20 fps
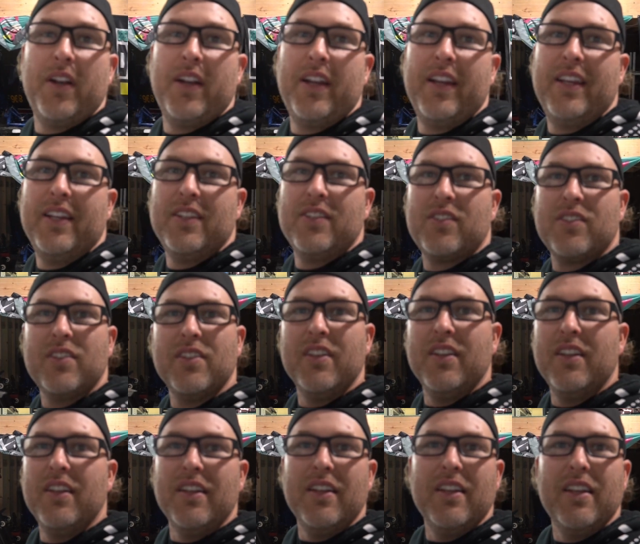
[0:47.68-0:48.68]
it is.
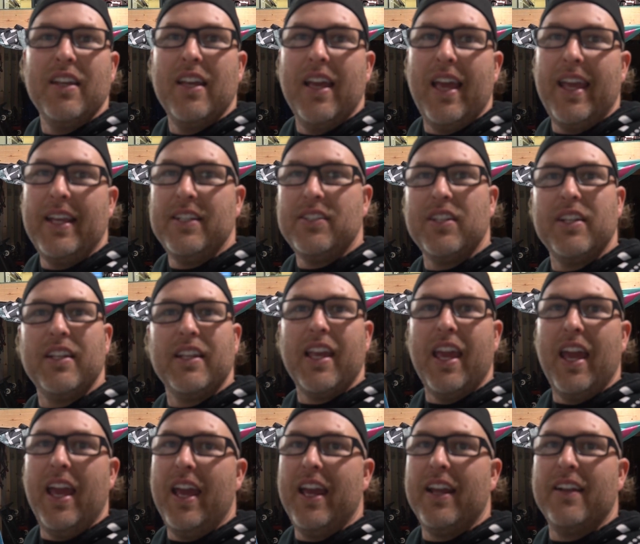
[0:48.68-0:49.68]
Easy to
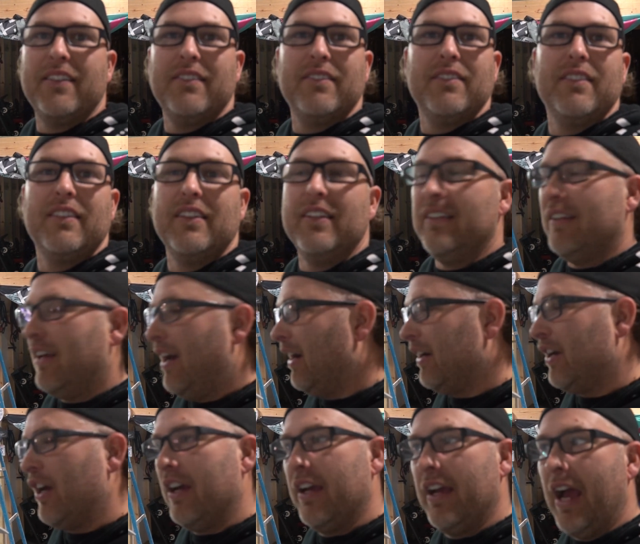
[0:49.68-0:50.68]
get.
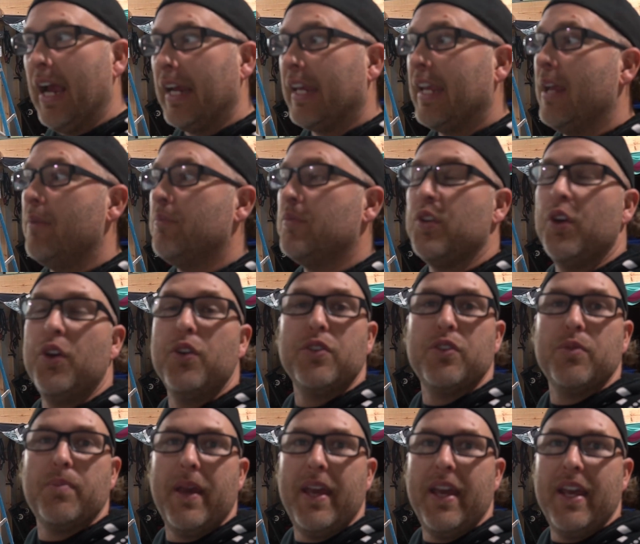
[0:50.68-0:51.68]
I keep 2
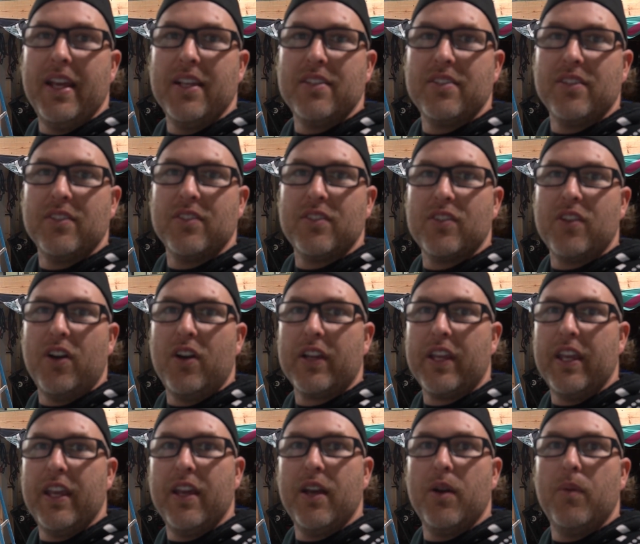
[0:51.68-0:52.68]
spares in stock
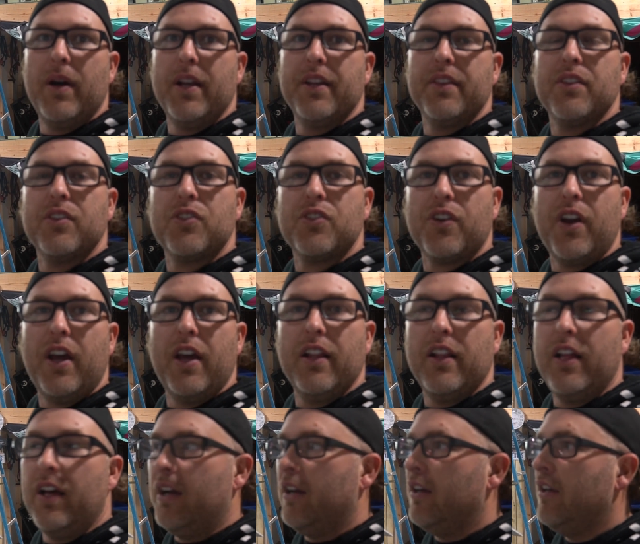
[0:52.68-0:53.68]
here, one in the
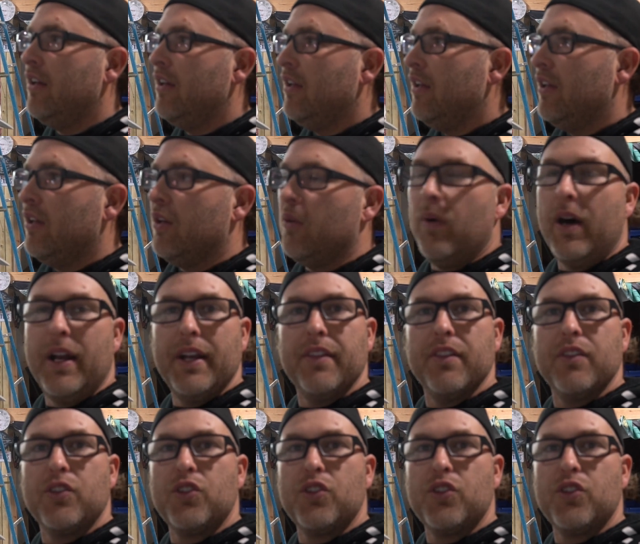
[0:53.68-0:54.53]
trailer, one in the